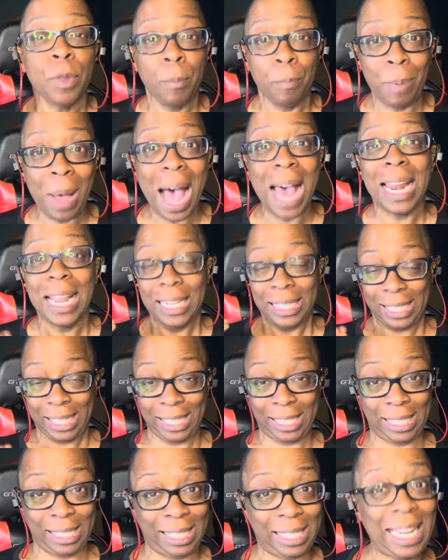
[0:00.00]
But
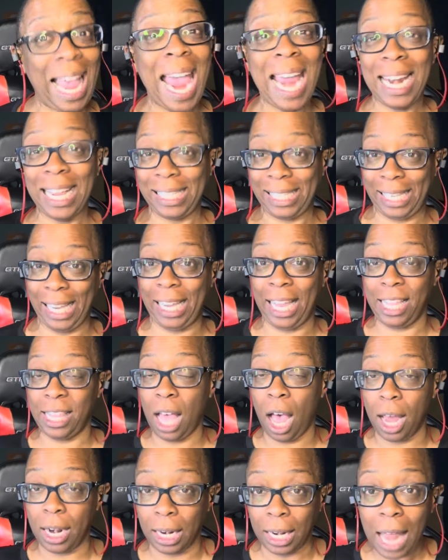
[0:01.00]
since the state is seeking
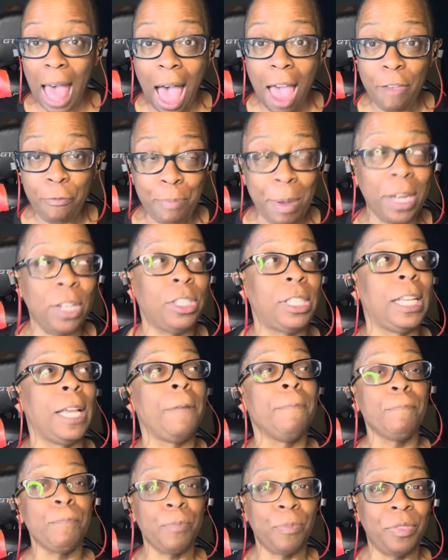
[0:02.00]
the unalive penalty,